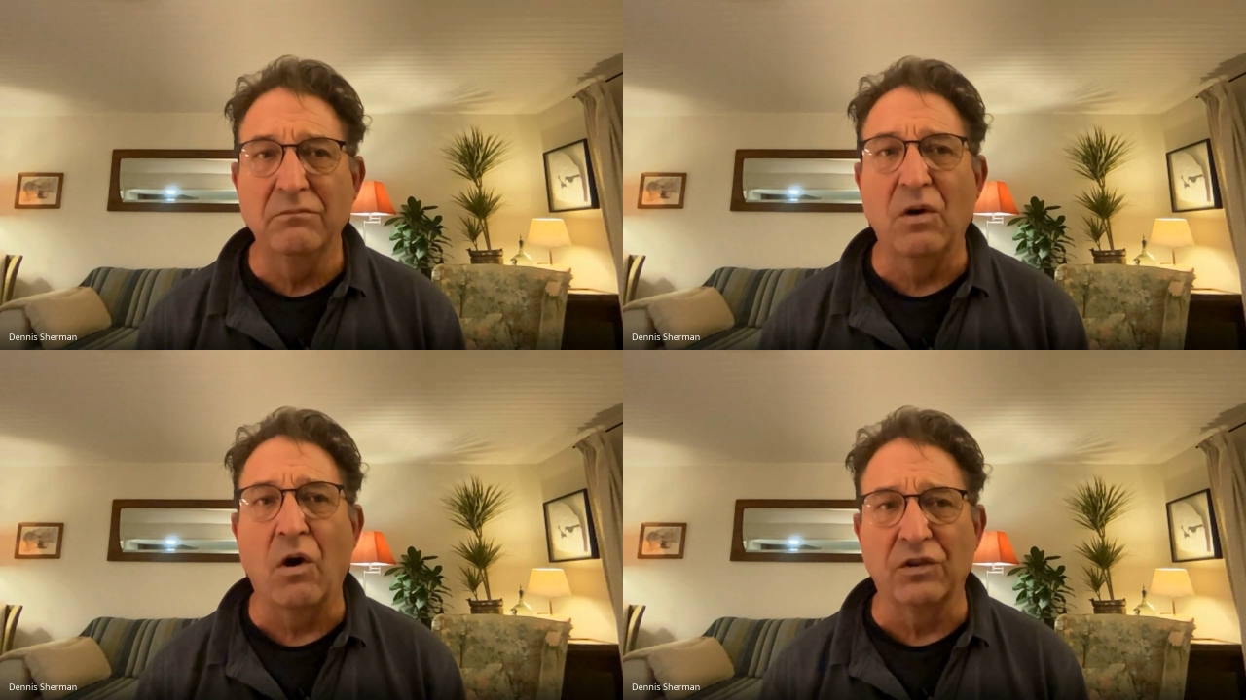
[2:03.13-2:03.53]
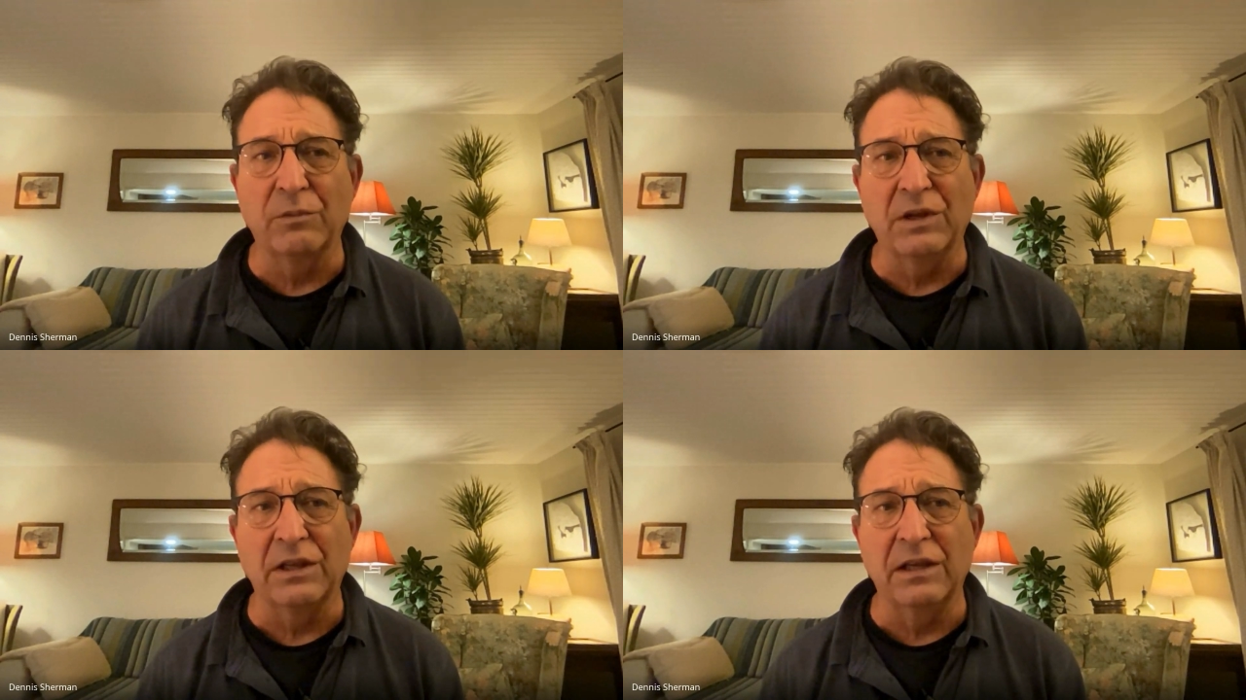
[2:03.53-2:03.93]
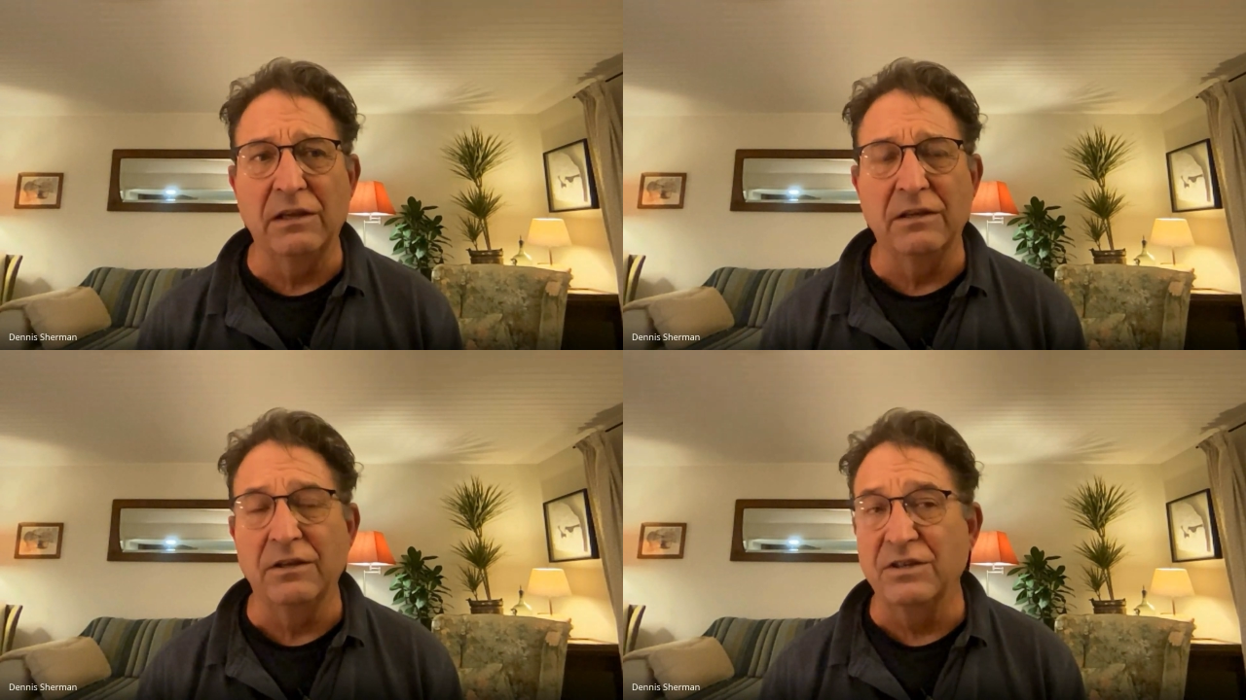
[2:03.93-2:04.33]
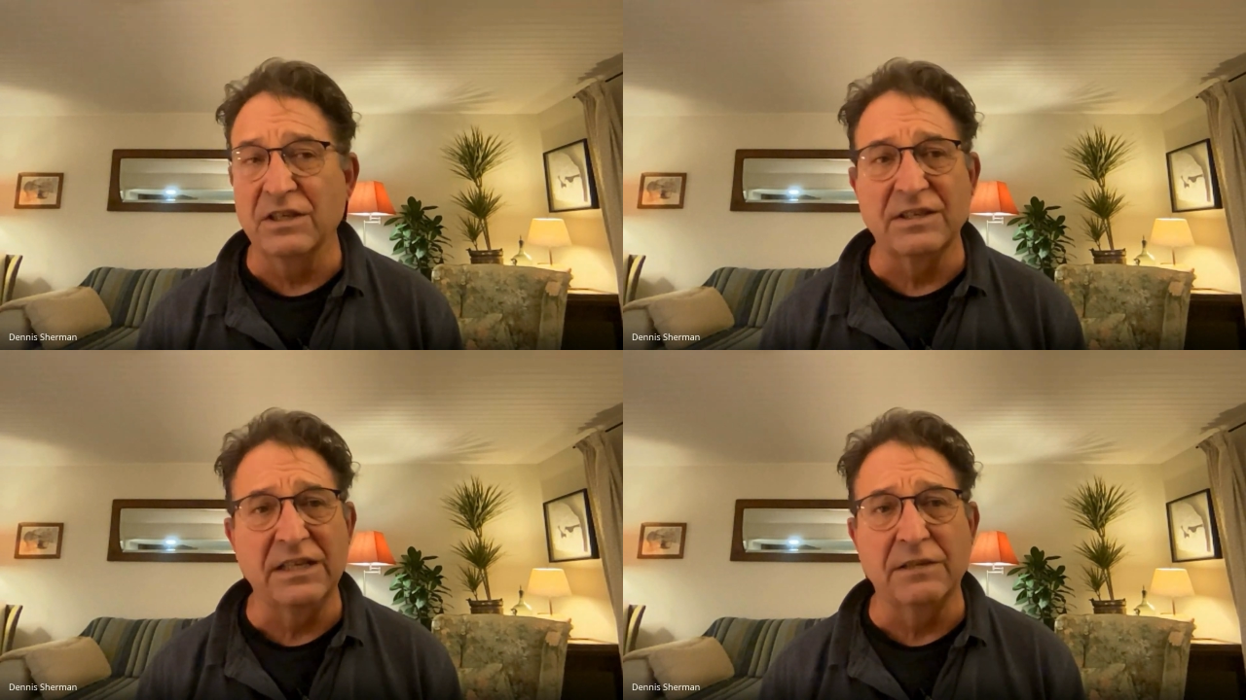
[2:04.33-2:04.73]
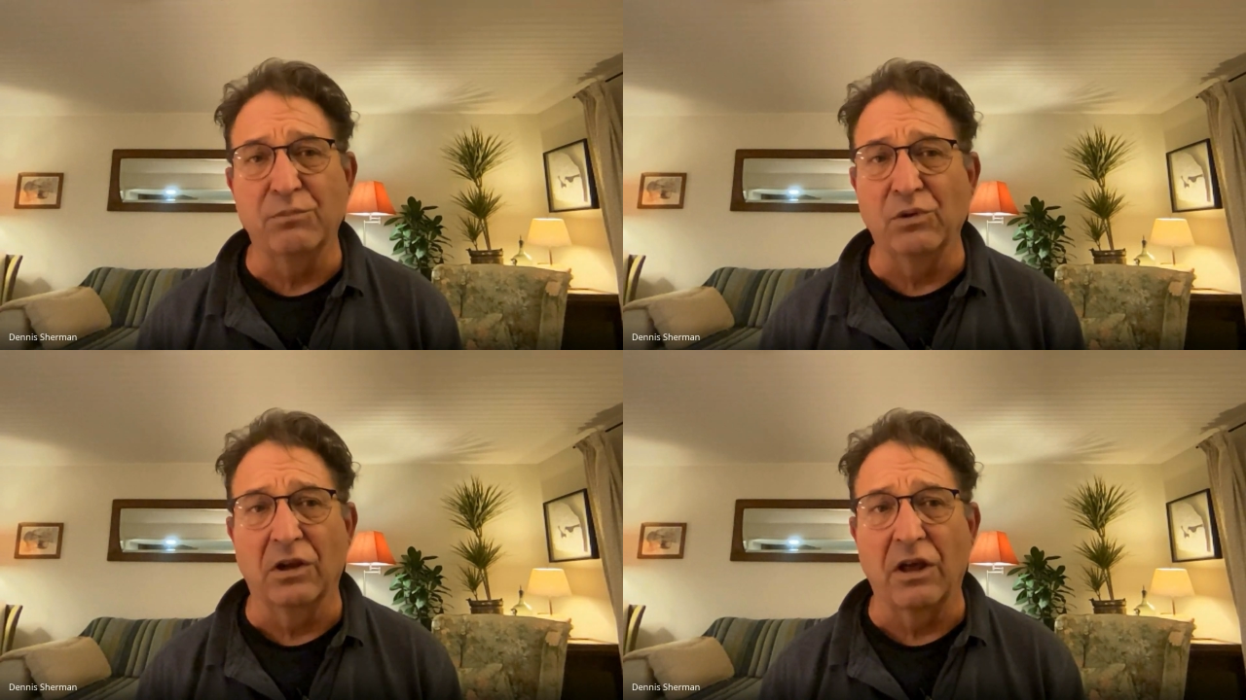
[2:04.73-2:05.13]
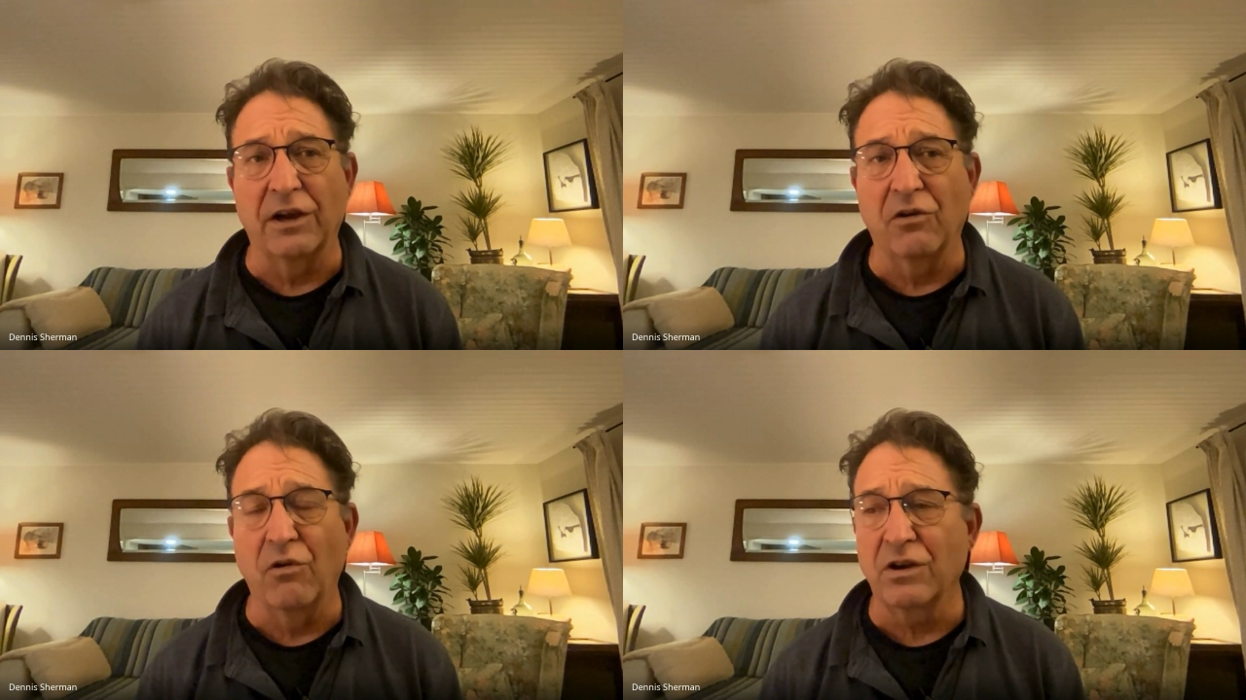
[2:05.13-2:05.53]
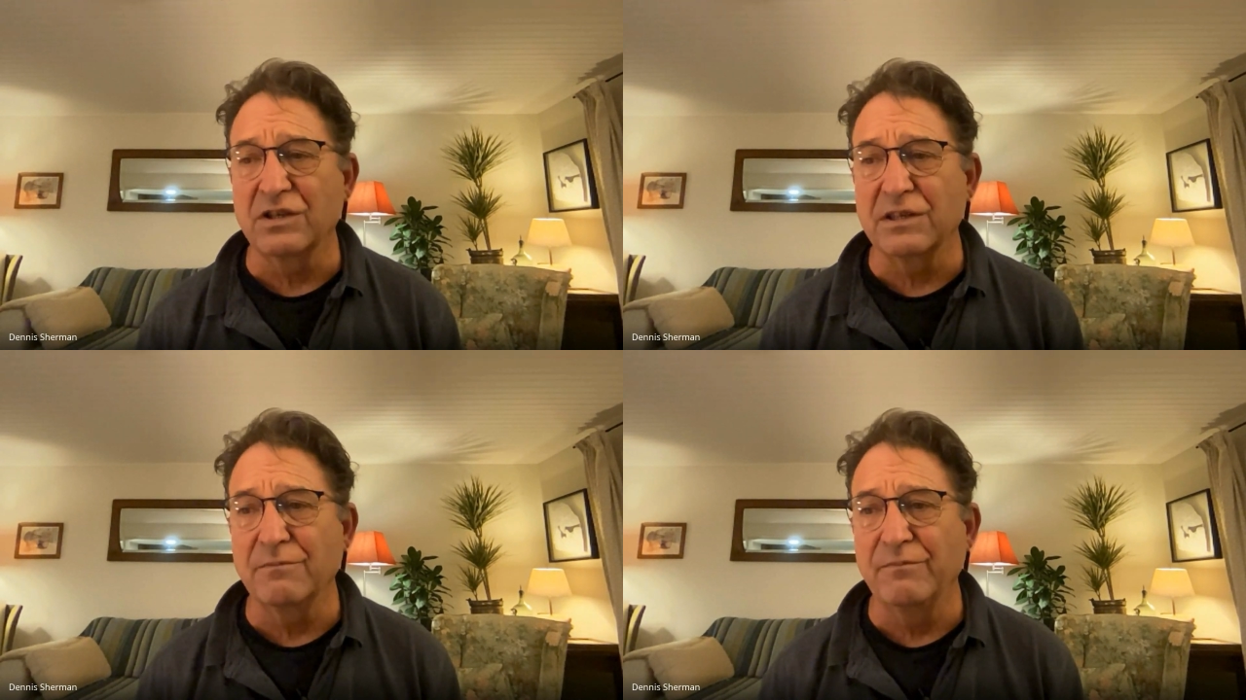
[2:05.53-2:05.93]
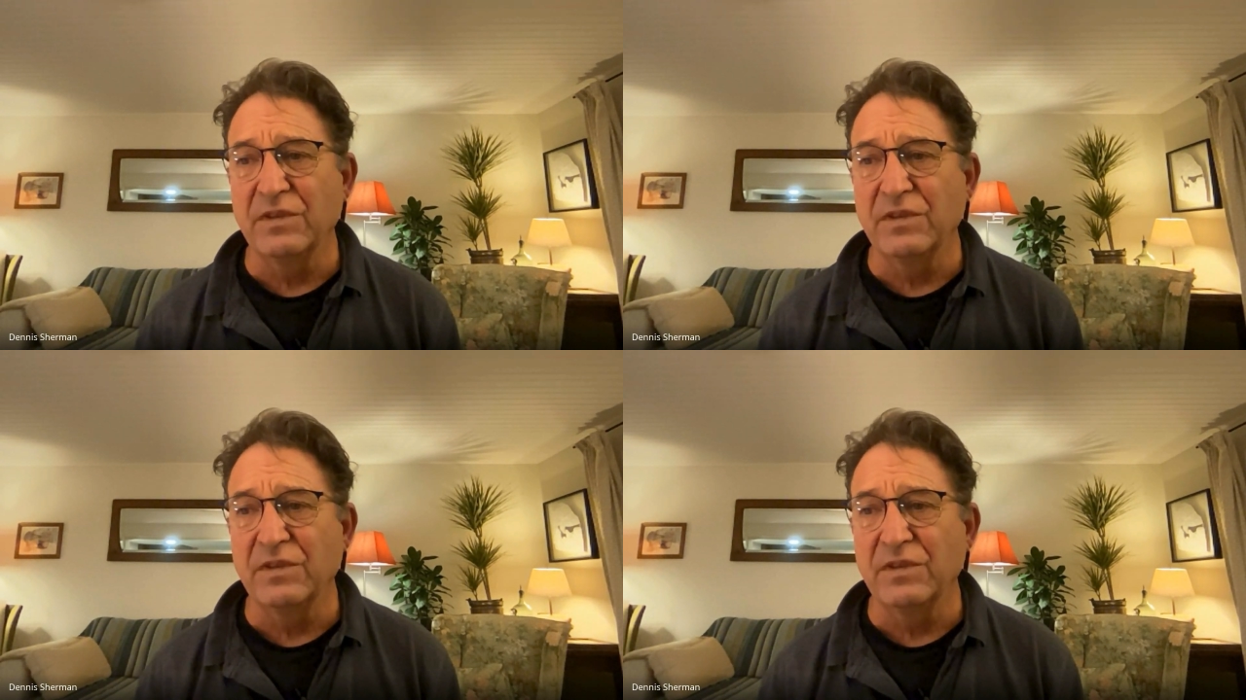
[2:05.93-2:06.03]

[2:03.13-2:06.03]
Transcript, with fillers: ultimately, you just need to pull a lot of corks,